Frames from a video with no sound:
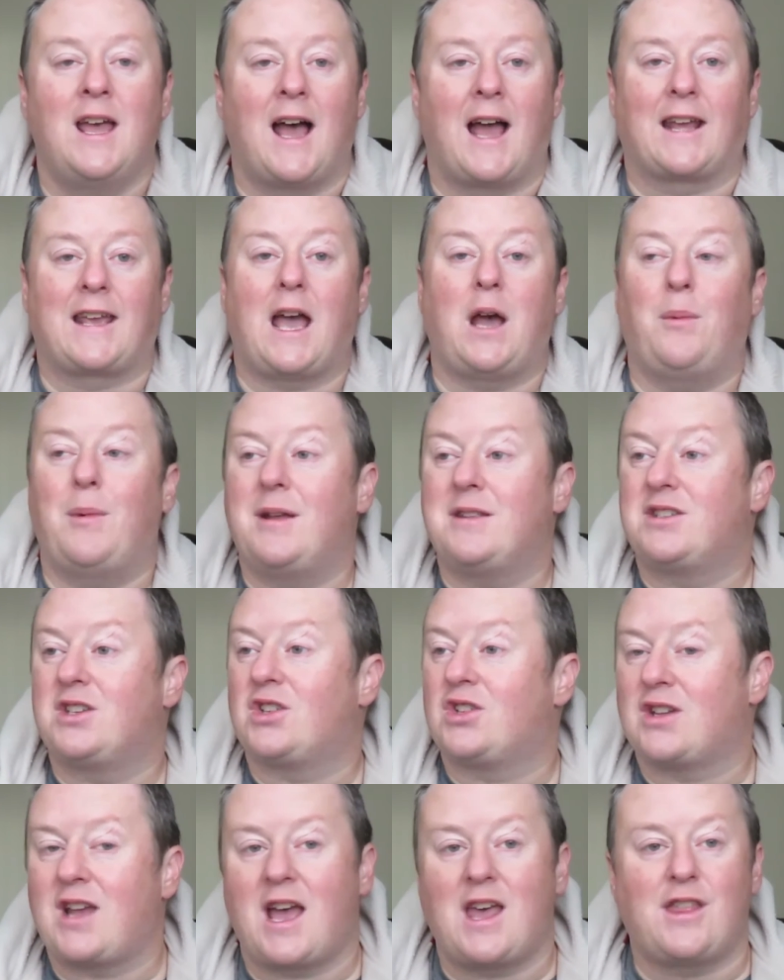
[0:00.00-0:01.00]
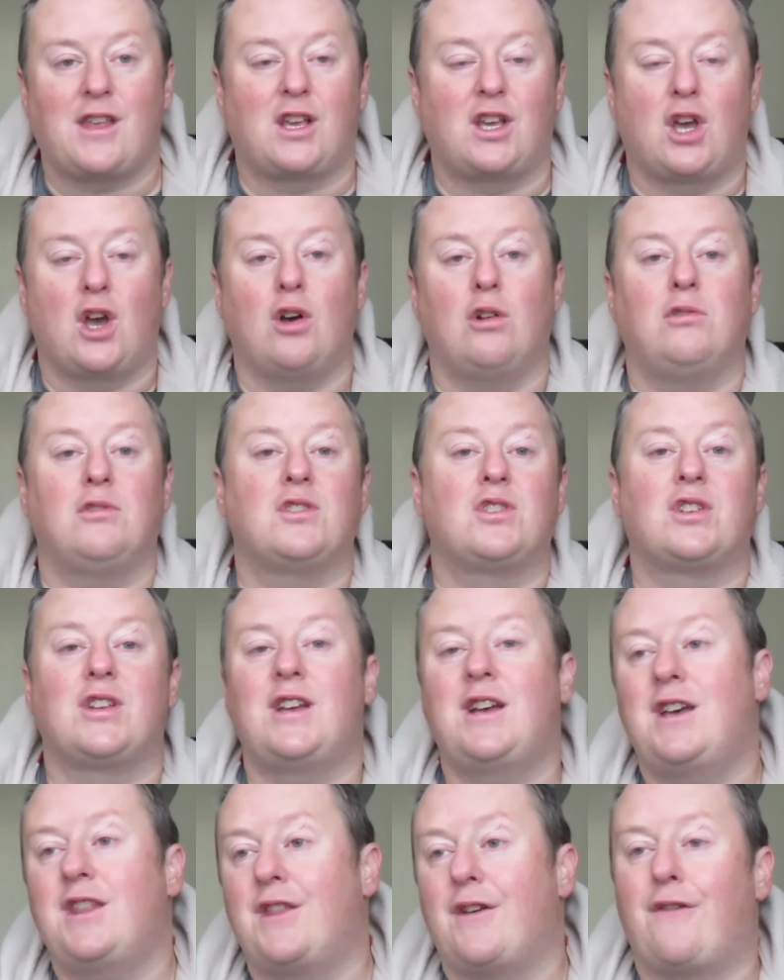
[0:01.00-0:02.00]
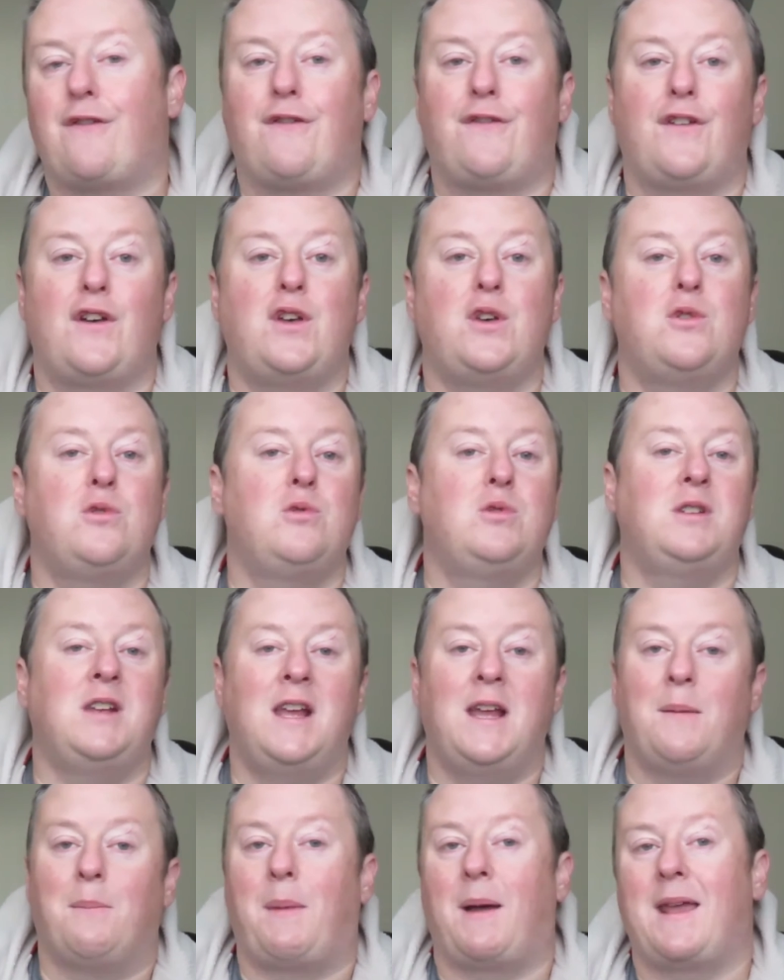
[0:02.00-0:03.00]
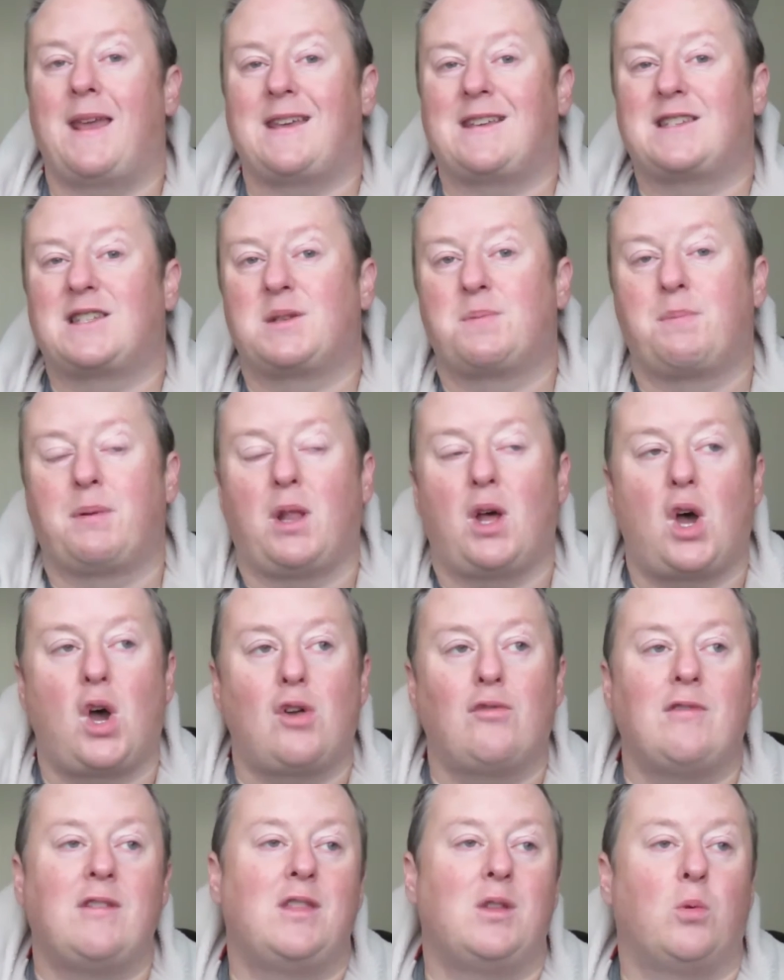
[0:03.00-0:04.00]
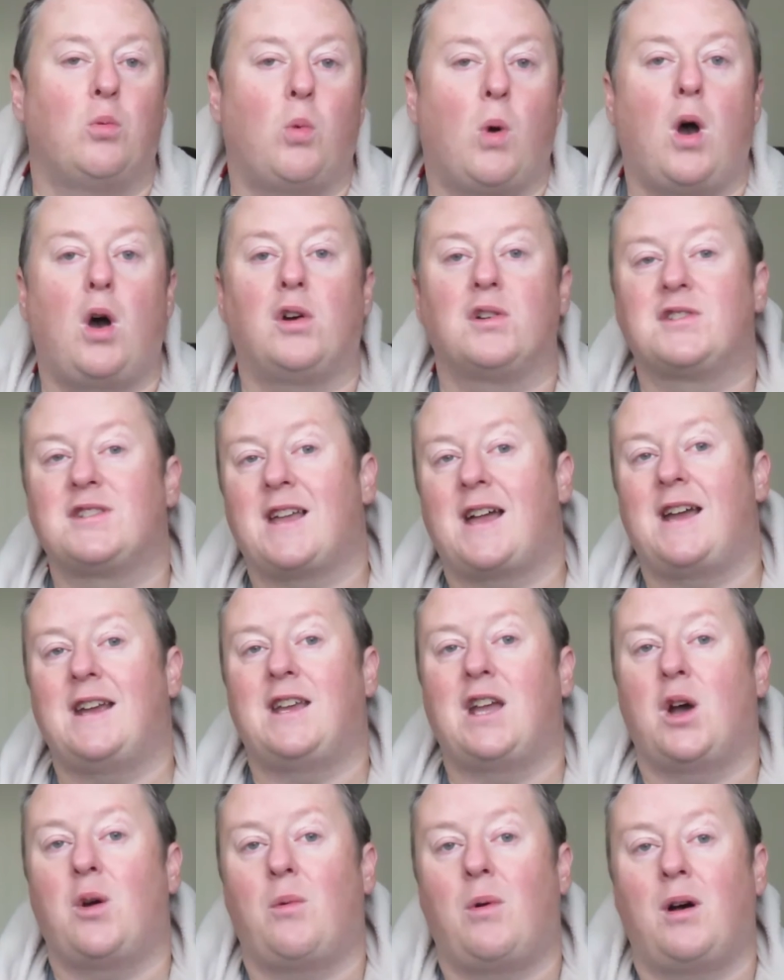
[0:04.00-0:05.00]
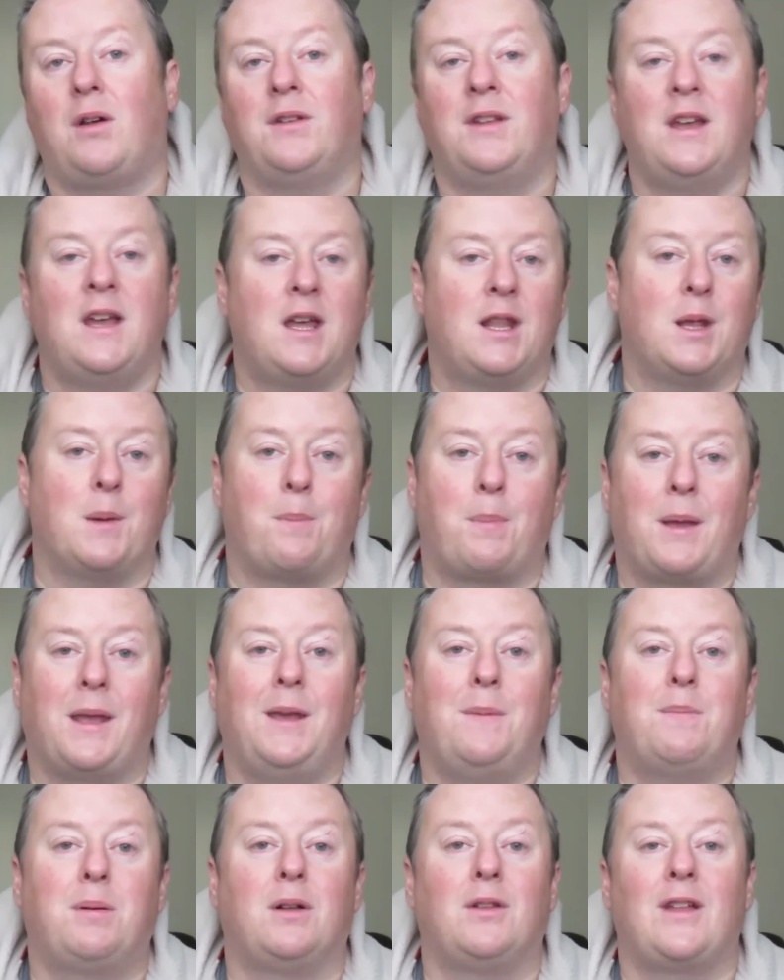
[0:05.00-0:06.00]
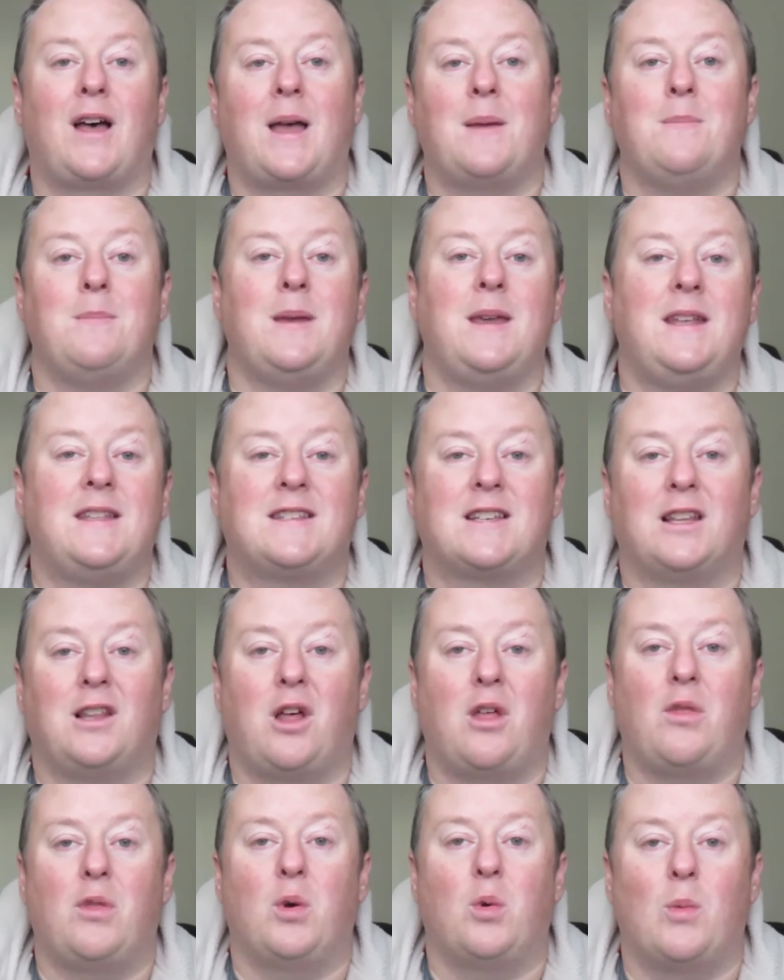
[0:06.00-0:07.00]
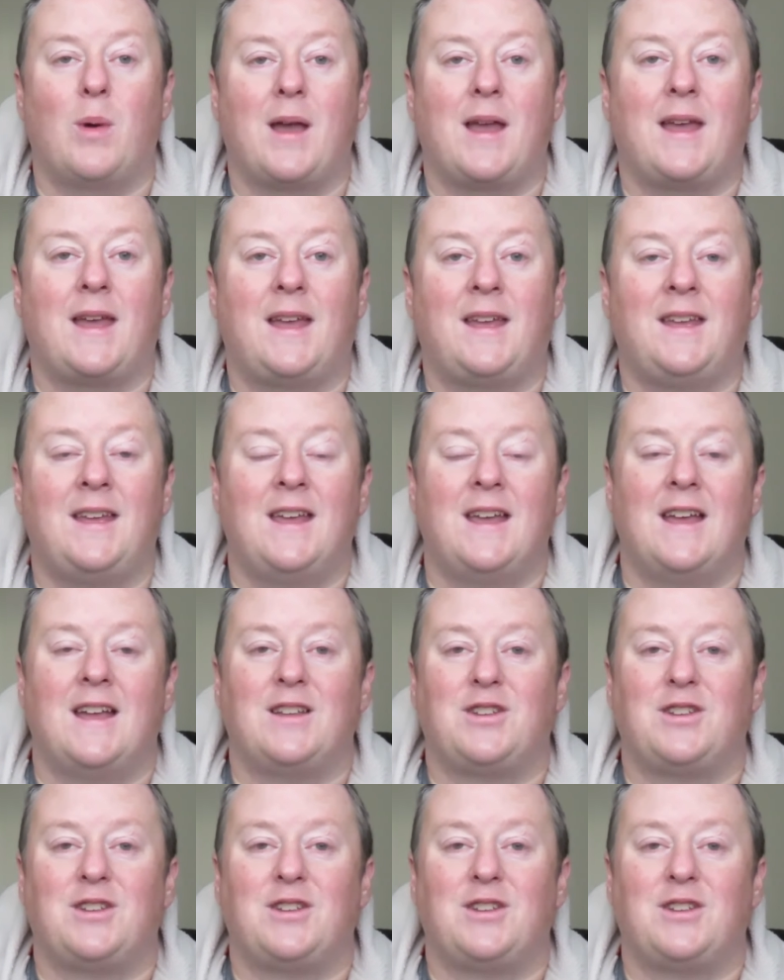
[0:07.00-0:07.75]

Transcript: I can't wait to share the culture, the food, my exploring, the walks that I go on, the people that I meet along the way.